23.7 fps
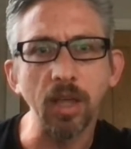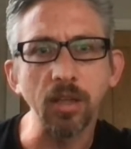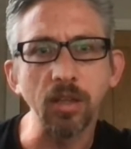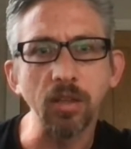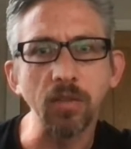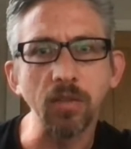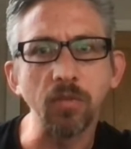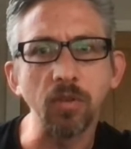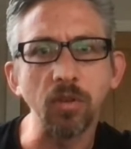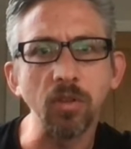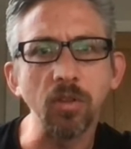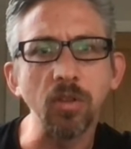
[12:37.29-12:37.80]

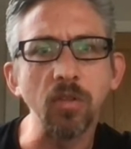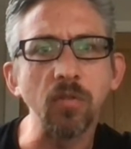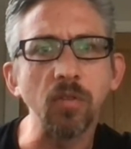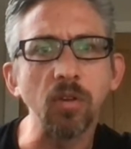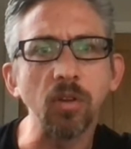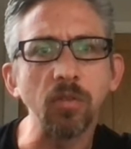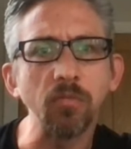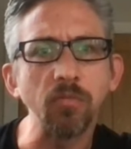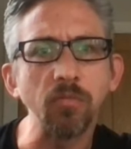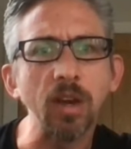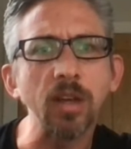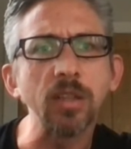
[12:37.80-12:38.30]
You've got
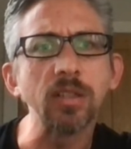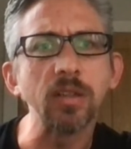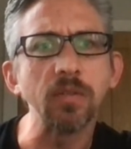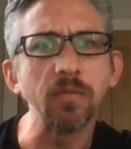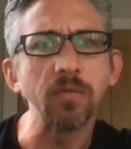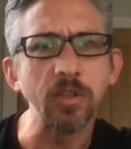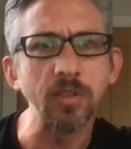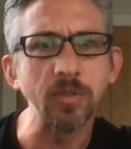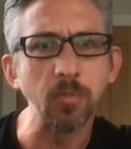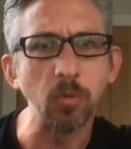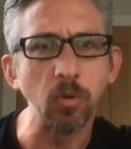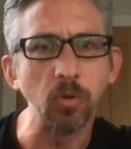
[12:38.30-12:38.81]
a
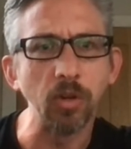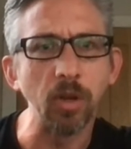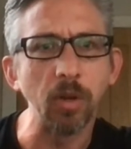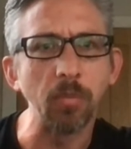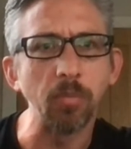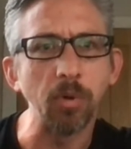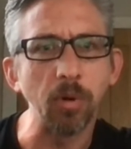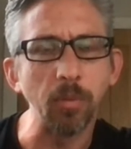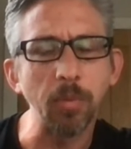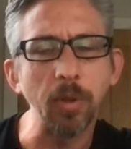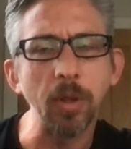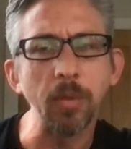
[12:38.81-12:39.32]
relatively small
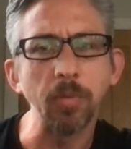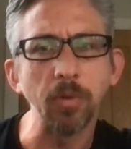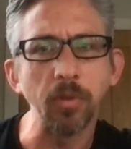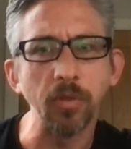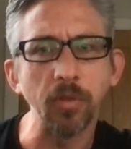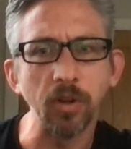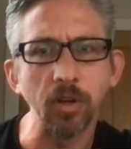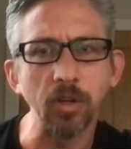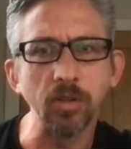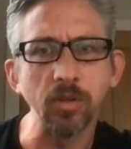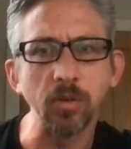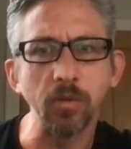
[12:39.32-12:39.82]
number of people
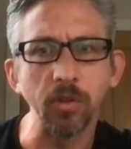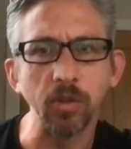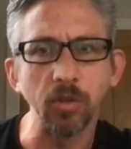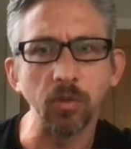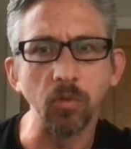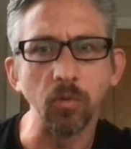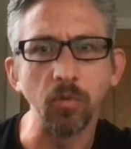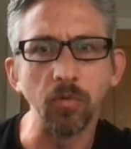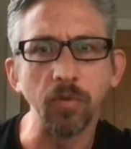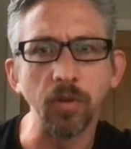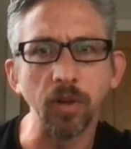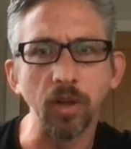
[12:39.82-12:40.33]
that are doing an
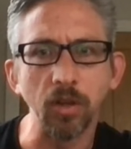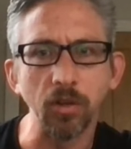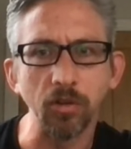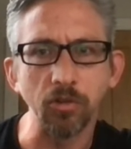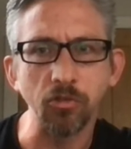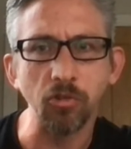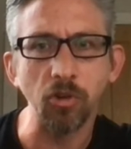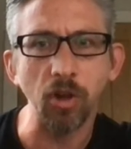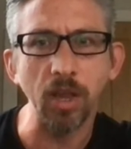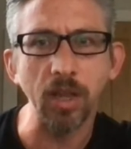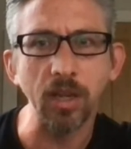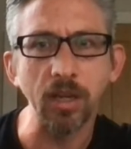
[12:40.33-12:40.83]
awful lot of
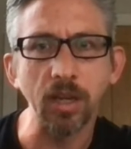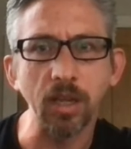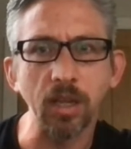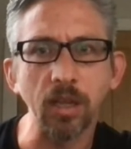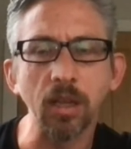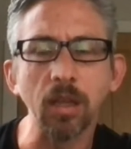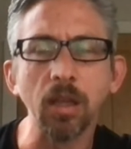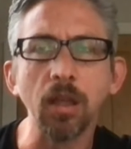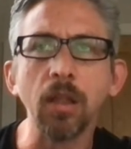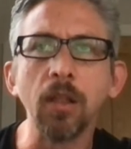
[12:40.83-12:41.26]
trading.